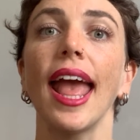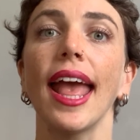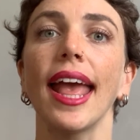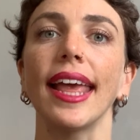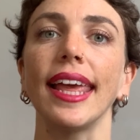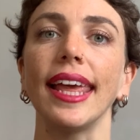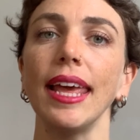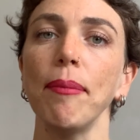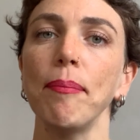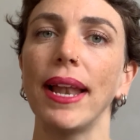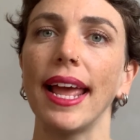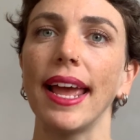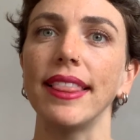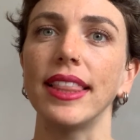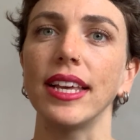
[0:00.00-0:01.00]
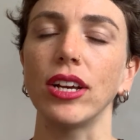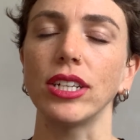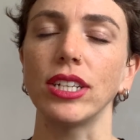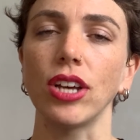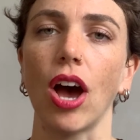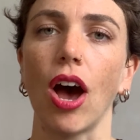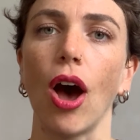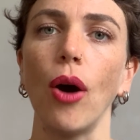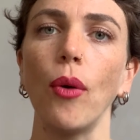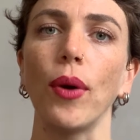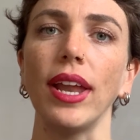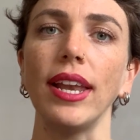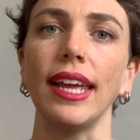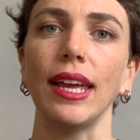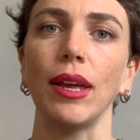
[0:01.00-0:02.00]
He played the guitar
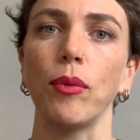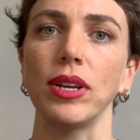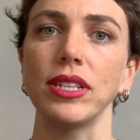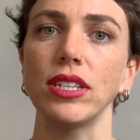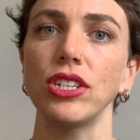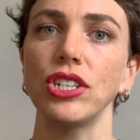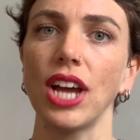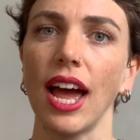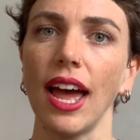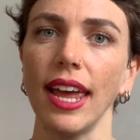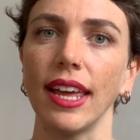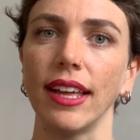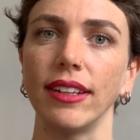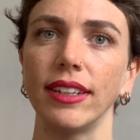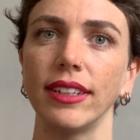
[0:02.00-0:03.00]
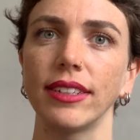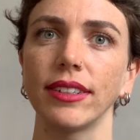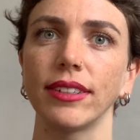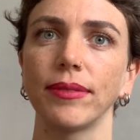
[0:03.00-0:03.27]
when he was a child.